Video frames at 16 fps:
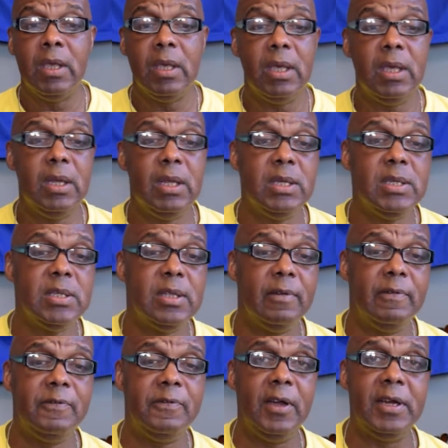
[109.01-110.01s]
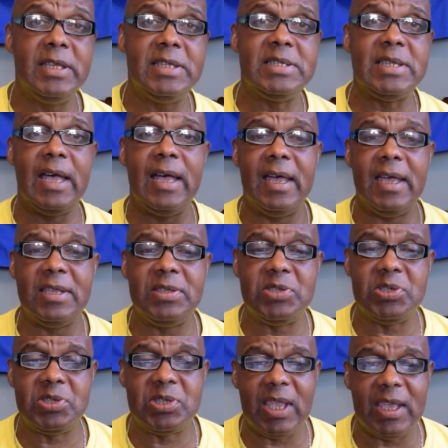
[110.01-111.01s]
It is the Funny Side
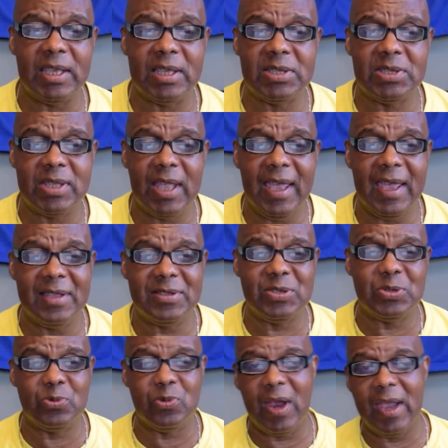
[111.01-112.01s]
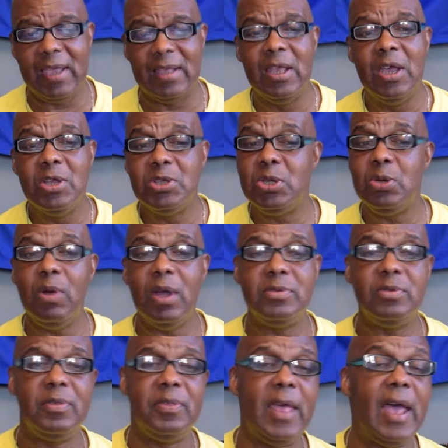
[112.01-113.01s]
Stakes. That's right.
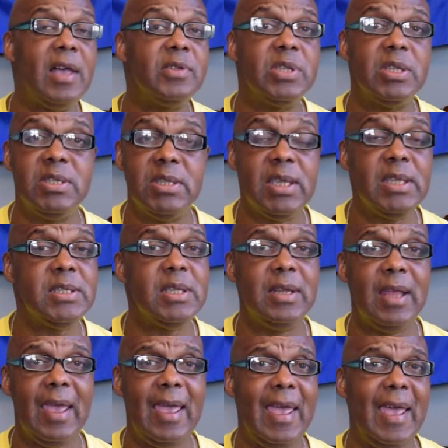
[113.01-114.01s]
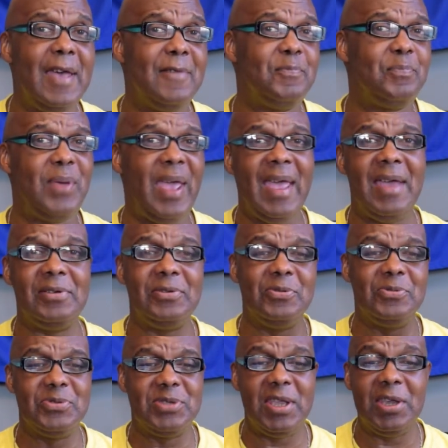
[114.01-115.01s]
200,000, 6.5
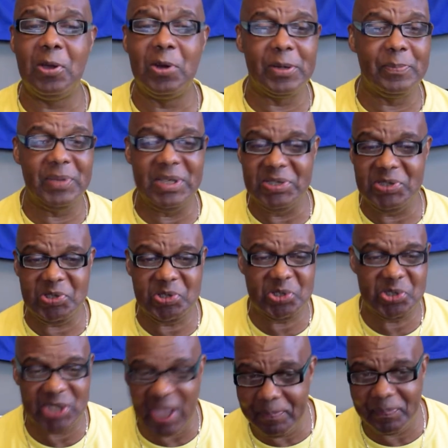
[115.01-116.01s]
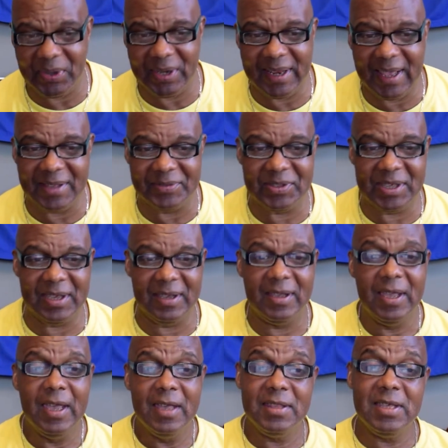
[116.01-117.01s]
panels. They're going to be stepping out
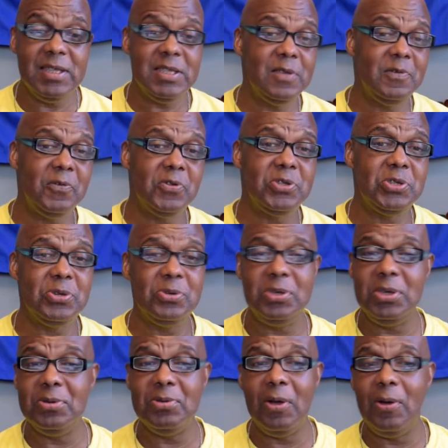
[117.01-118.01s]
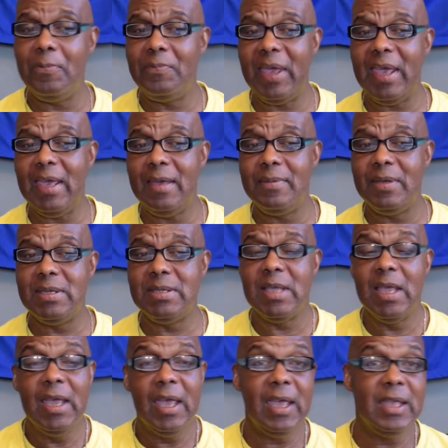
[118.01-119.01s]
there. This is for 2-year-old
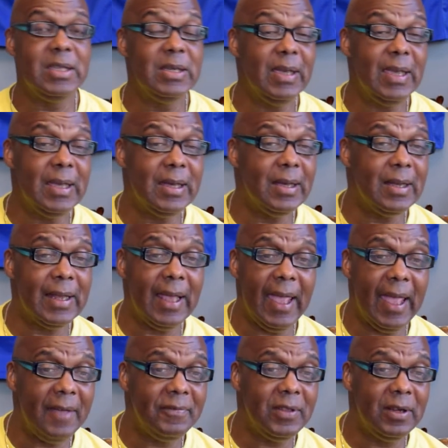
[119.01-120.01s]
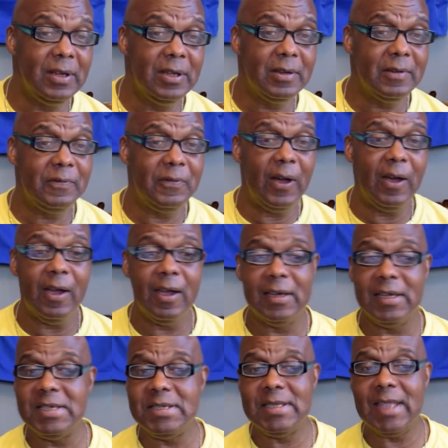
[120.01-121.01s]
babies. And you ain't going to have to look
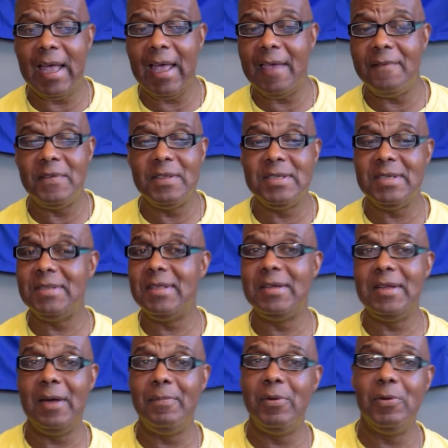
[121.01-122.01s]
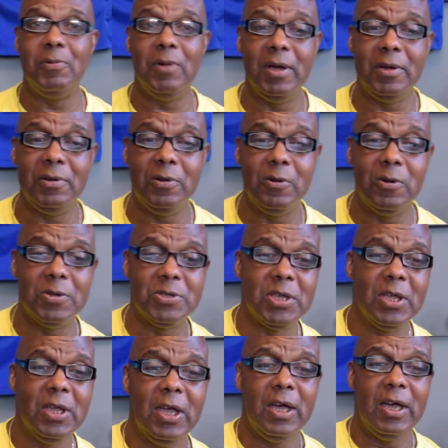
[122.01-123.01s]
far. Let's dive into the number 1 horse,
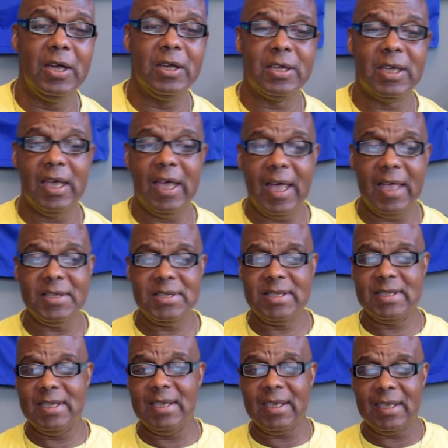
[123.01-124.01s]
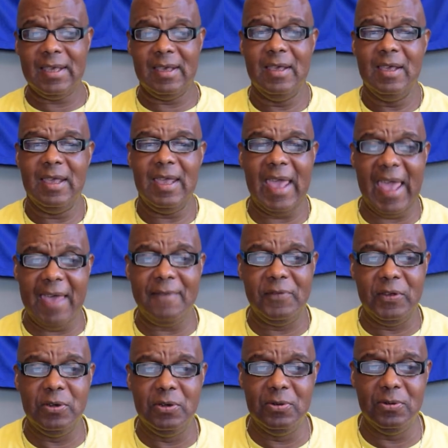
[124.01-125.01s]
Acoustic
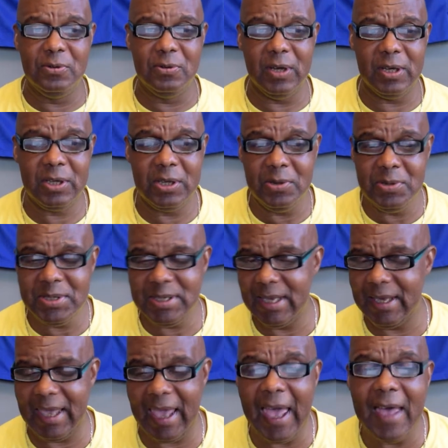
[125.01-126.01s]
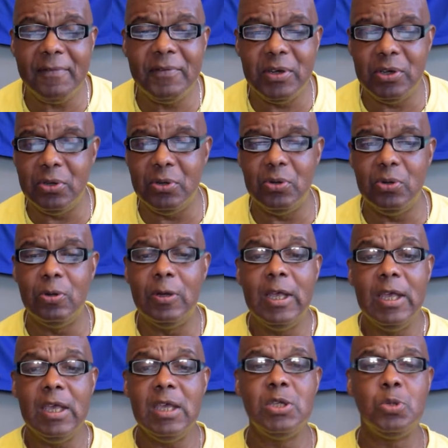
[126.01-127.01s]
Avenue. Acoustic Avenue
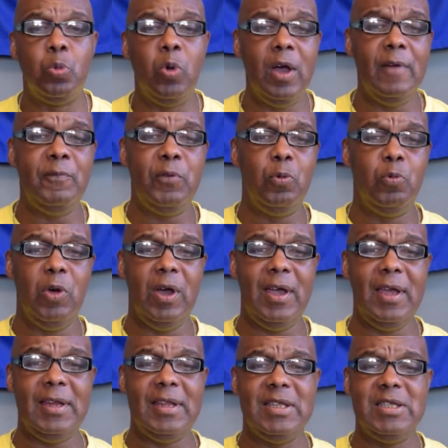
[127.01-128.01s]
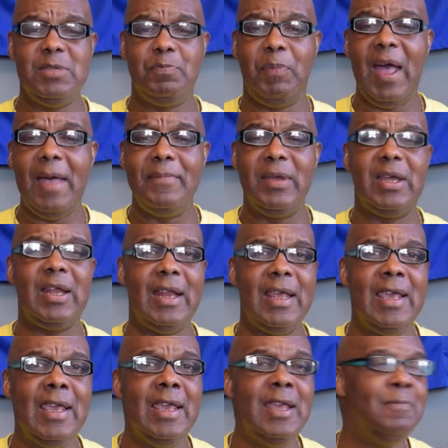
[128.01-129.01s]
is 1-for-1 and is by
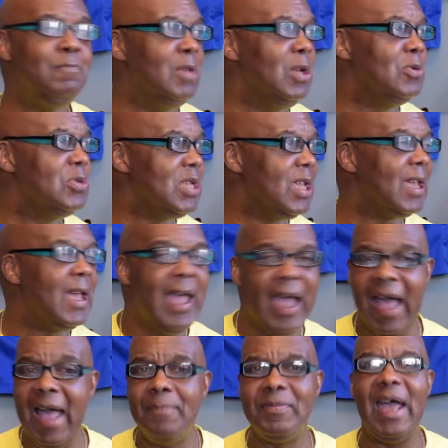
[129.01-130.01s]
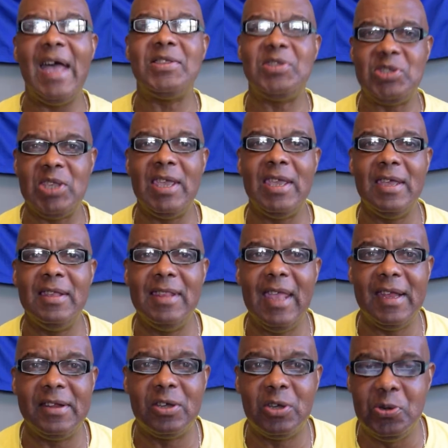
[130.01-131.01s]
McLean Music. I'm not saying
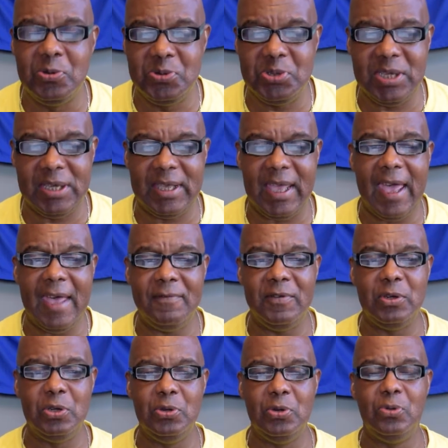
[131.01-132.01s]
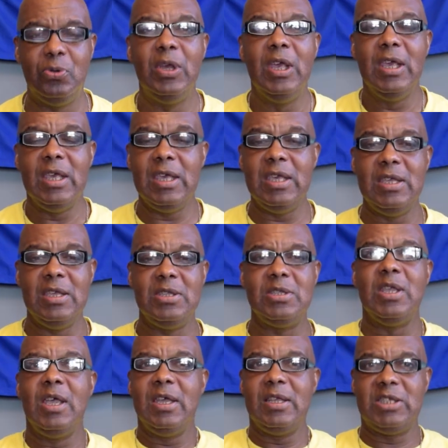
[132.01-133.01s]
that Acoustic Avenue
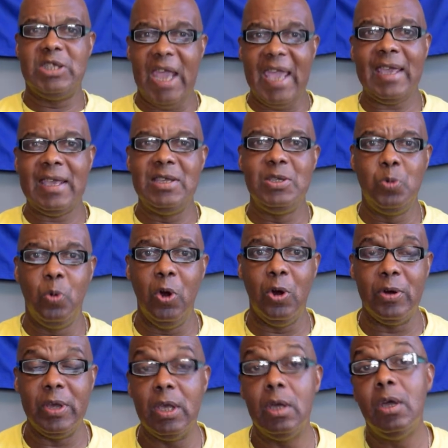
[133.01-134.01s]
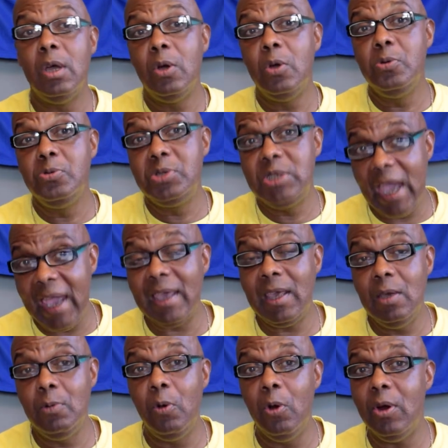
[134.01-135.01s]
is Jackie's Warrior, who
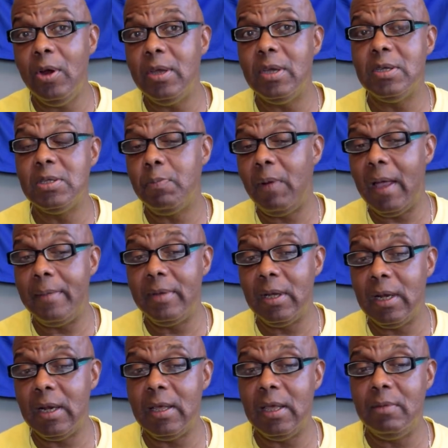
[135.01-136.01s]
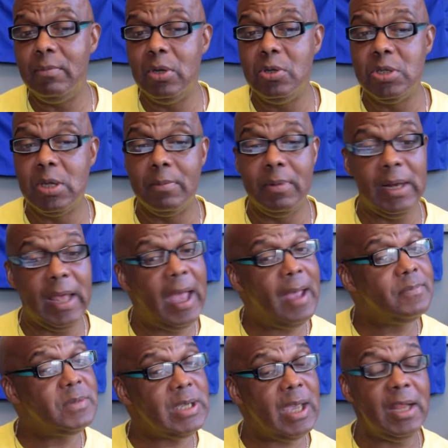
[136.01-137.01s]
Jackie Warrior is by McLean Music, but
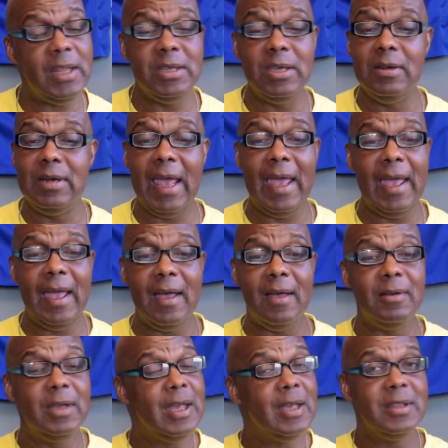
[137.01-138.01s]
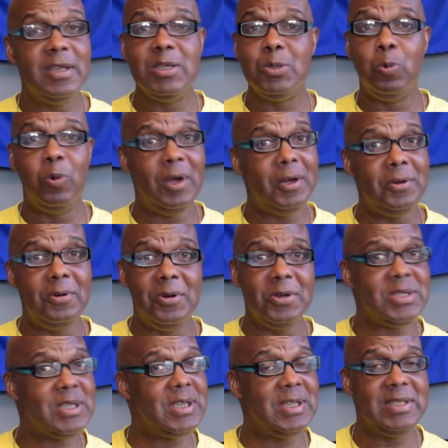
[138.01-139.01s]
I'm telling you now, this one
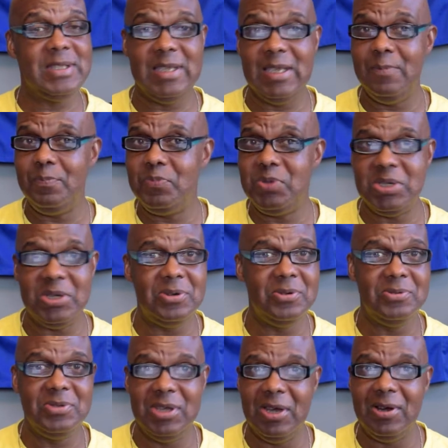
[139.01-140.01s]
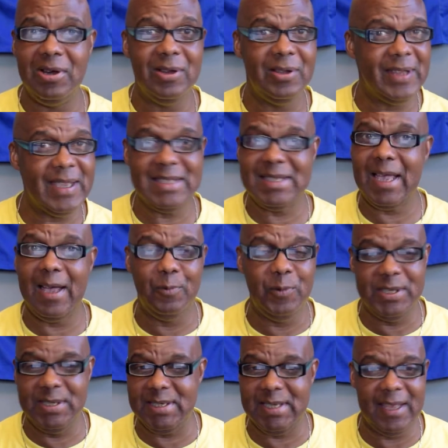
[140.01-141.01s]
horse can tiptoe, y'all. That's how
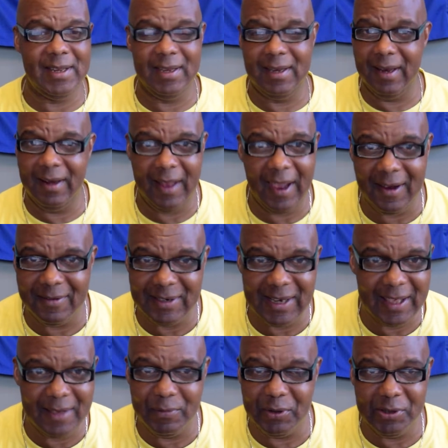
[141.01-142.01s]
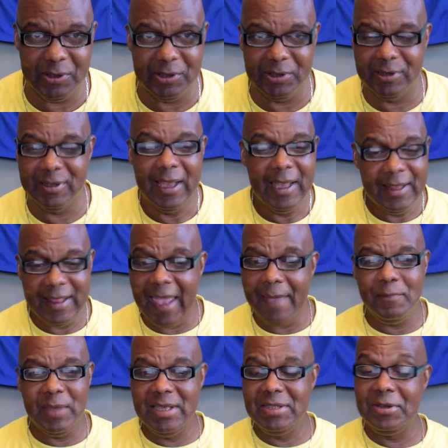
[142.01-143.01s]
we said it in our neighborhood.
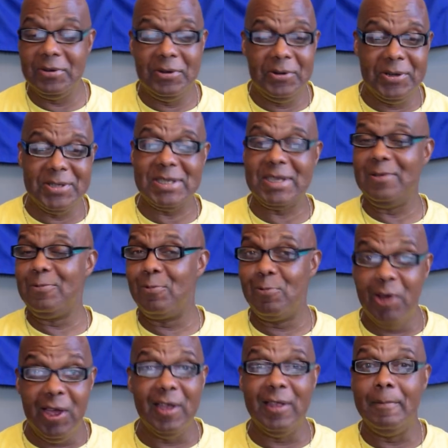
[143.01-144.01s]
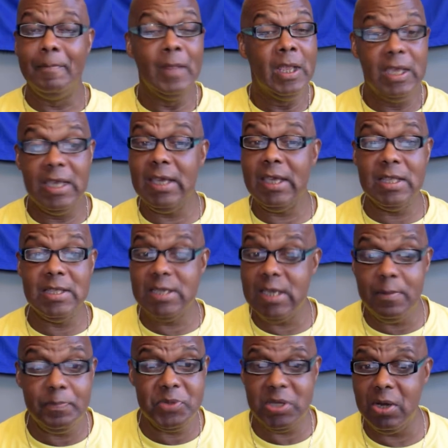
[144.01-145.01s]
That means the horse can run. He can
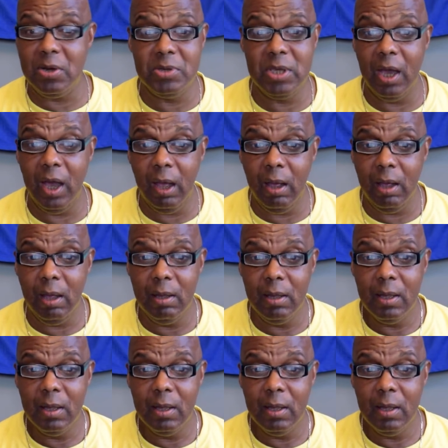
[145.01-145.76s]
tiptoe, y'all.